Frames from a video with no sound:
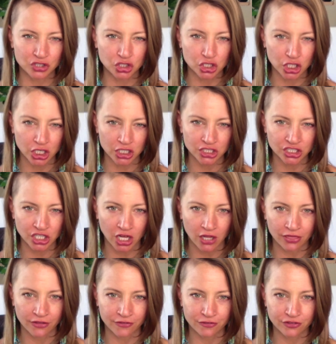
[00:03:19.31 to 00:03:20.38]
dirt on
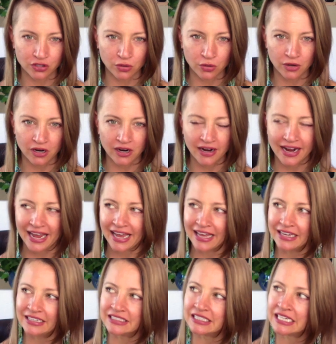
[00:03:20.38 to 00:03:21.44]
the floor,
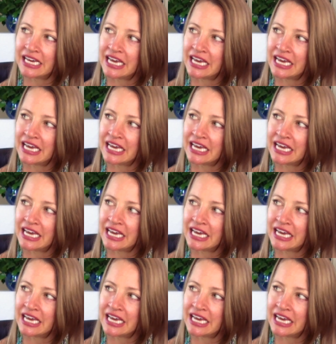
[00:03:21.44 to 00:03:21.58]
and